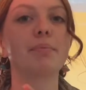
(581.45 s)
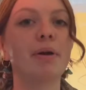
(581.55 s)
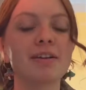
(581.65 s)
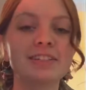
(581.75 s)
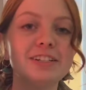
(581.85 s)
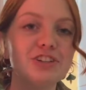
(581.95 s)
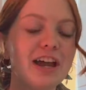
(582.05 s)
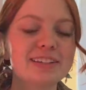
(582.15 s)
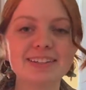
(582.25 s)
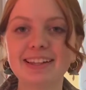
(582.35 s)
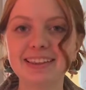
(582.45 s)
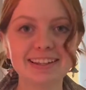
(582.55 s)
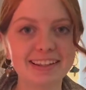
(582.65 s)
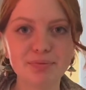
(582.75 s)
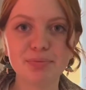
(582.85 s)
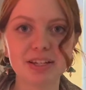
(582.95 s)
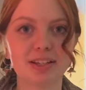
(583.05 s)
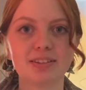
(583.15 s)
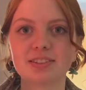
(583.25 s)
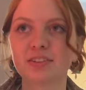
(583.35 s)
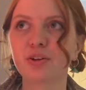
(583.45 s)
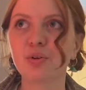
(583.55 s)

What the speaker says: Percy Jackson and the Olympians.